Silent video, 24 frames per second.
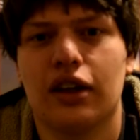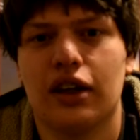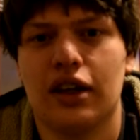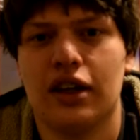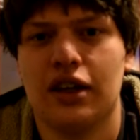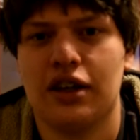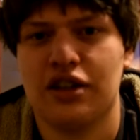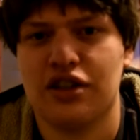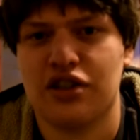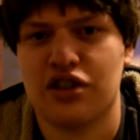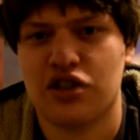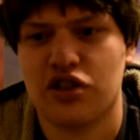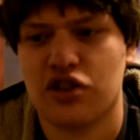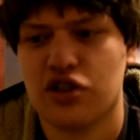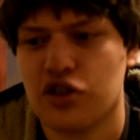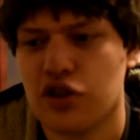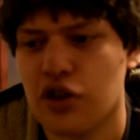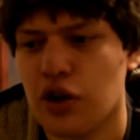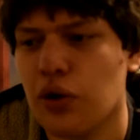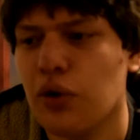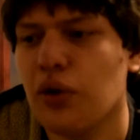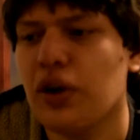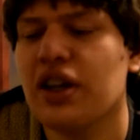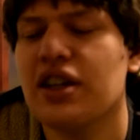It is
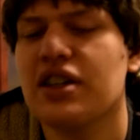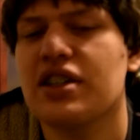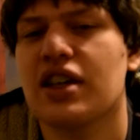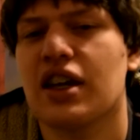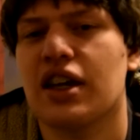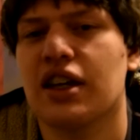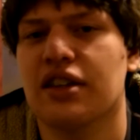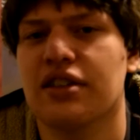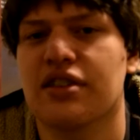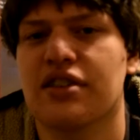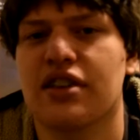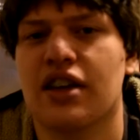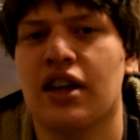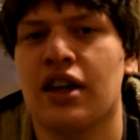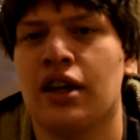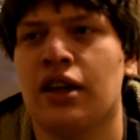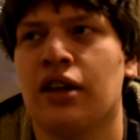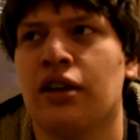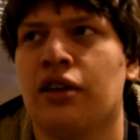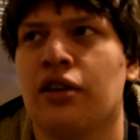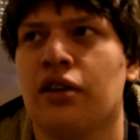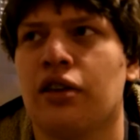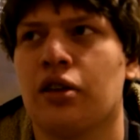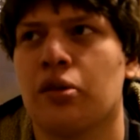so intense,
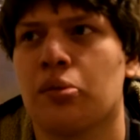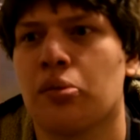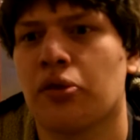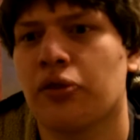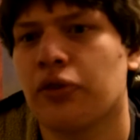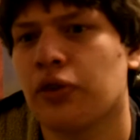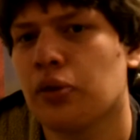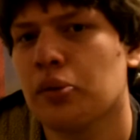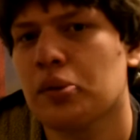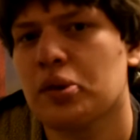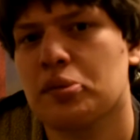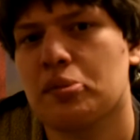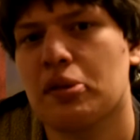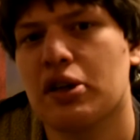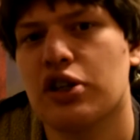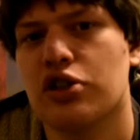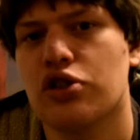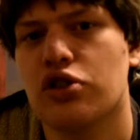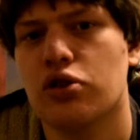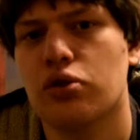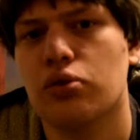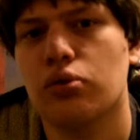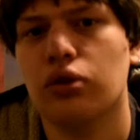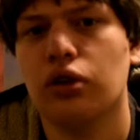and the performance by
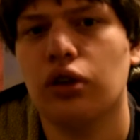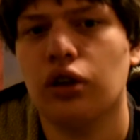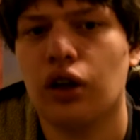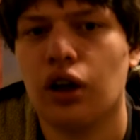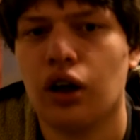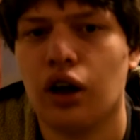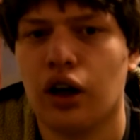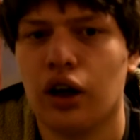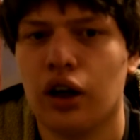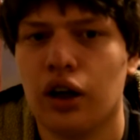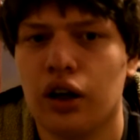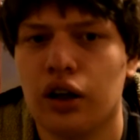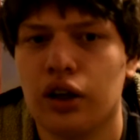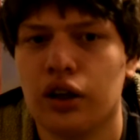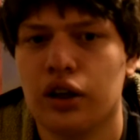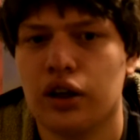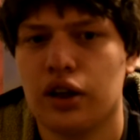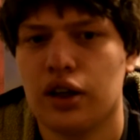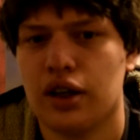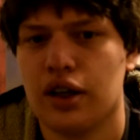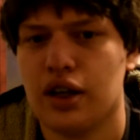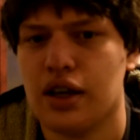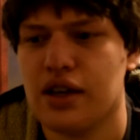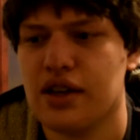Jude Law
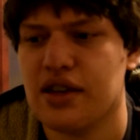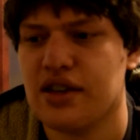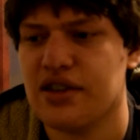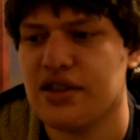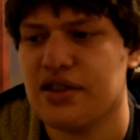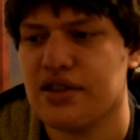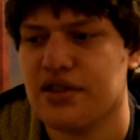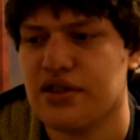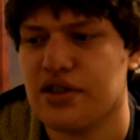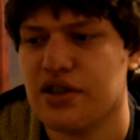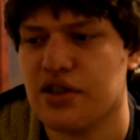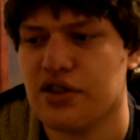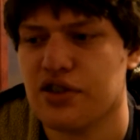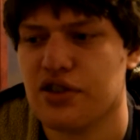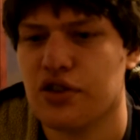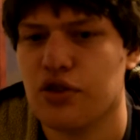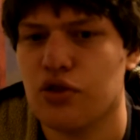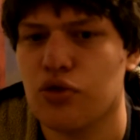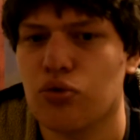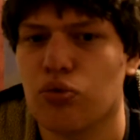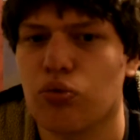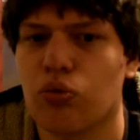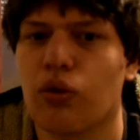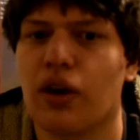is just
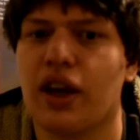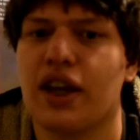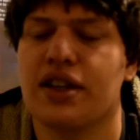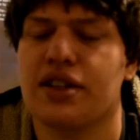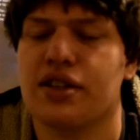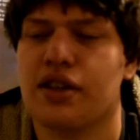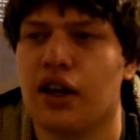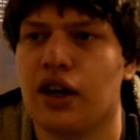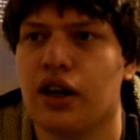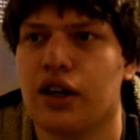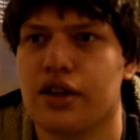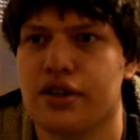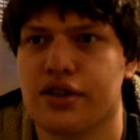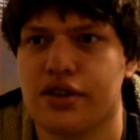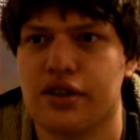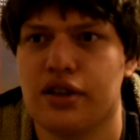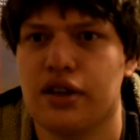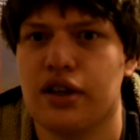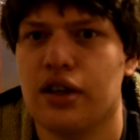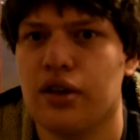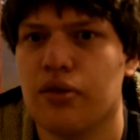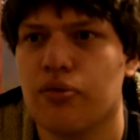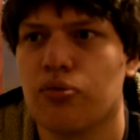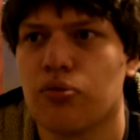great.
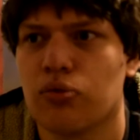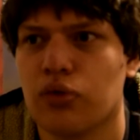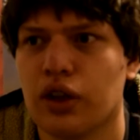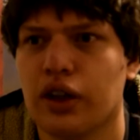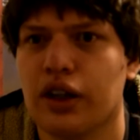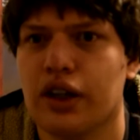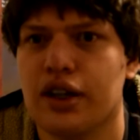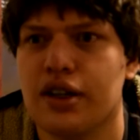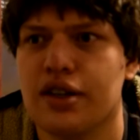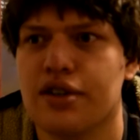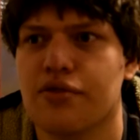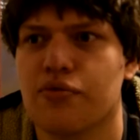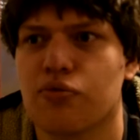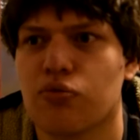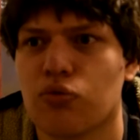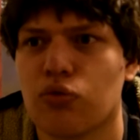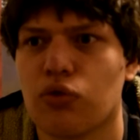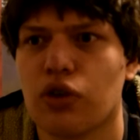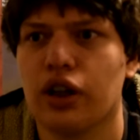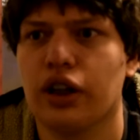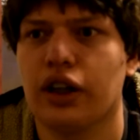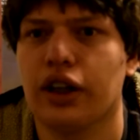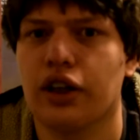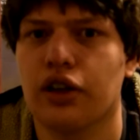Honestly, it really is
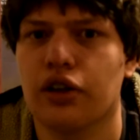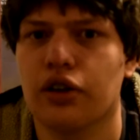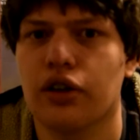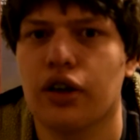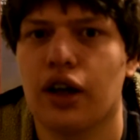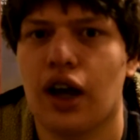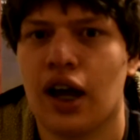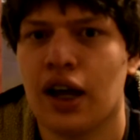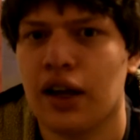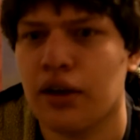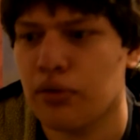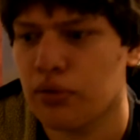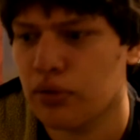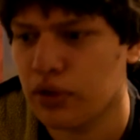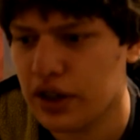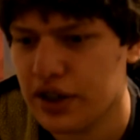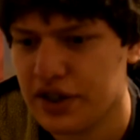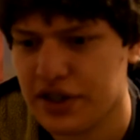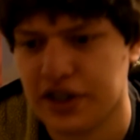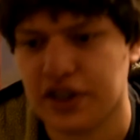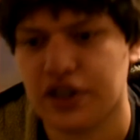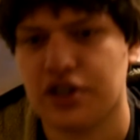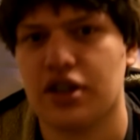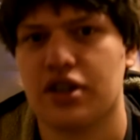really good. I really
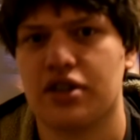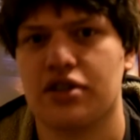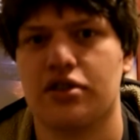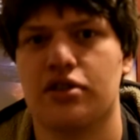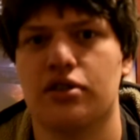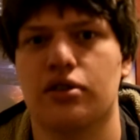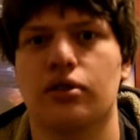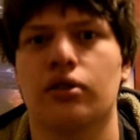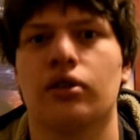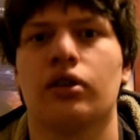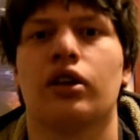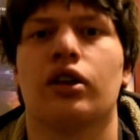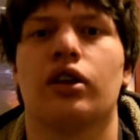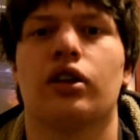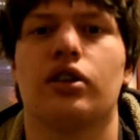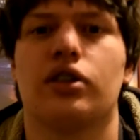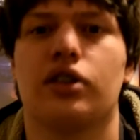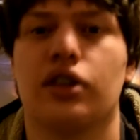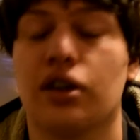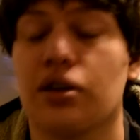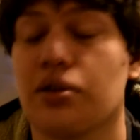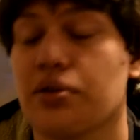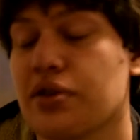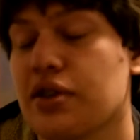suggest you
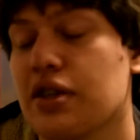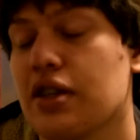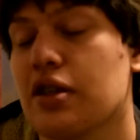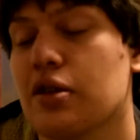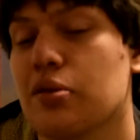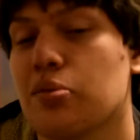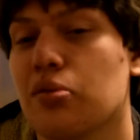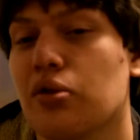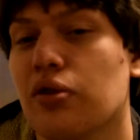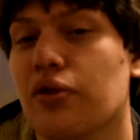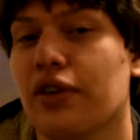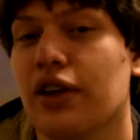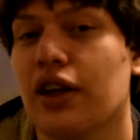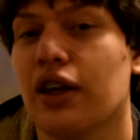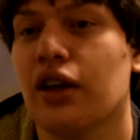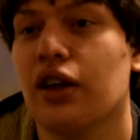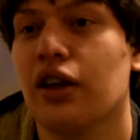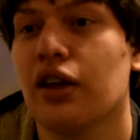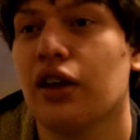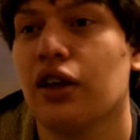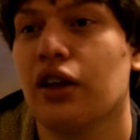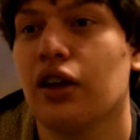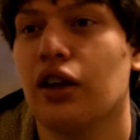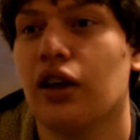to go see this movie
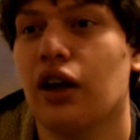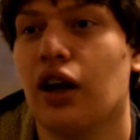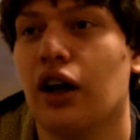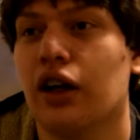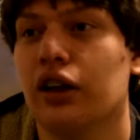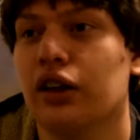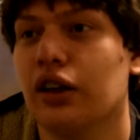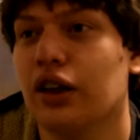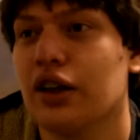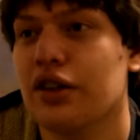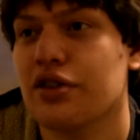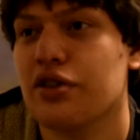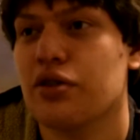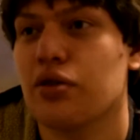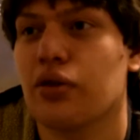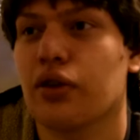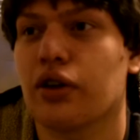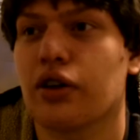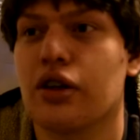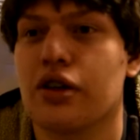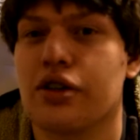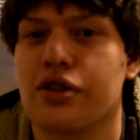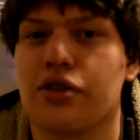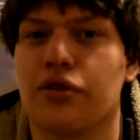unless you're
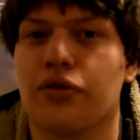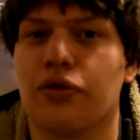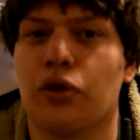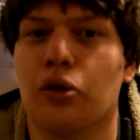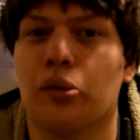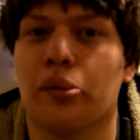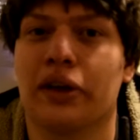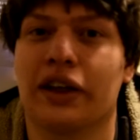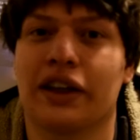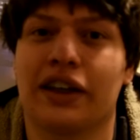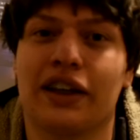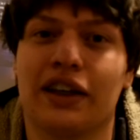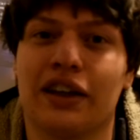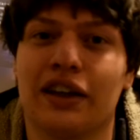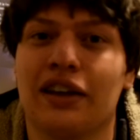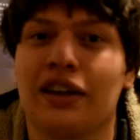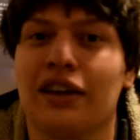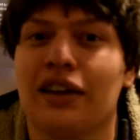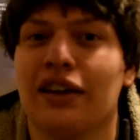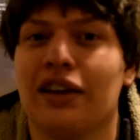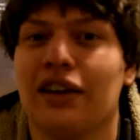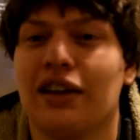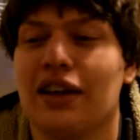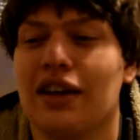claustrophobic.
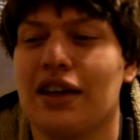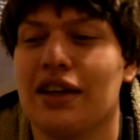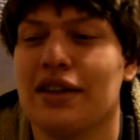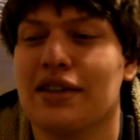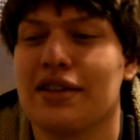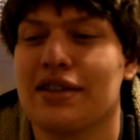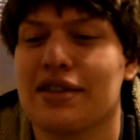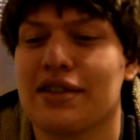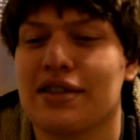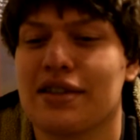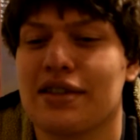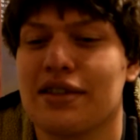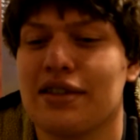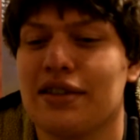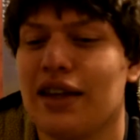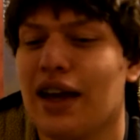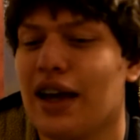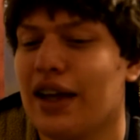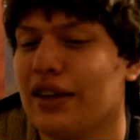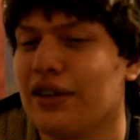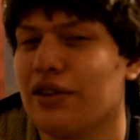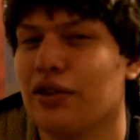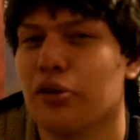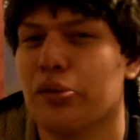It's
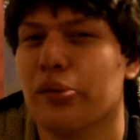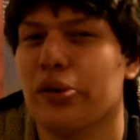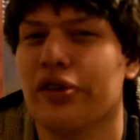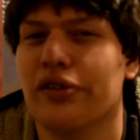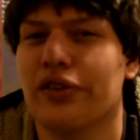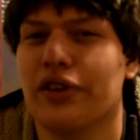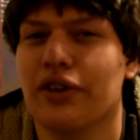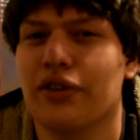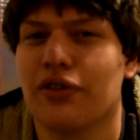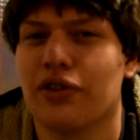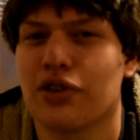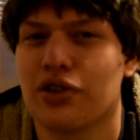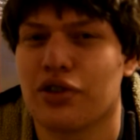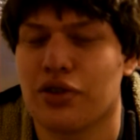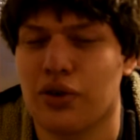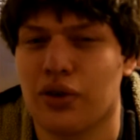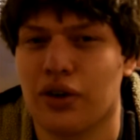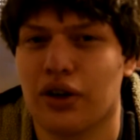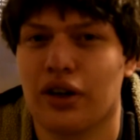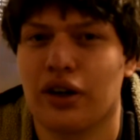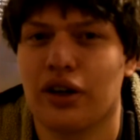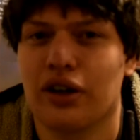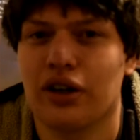not your movie, for sure.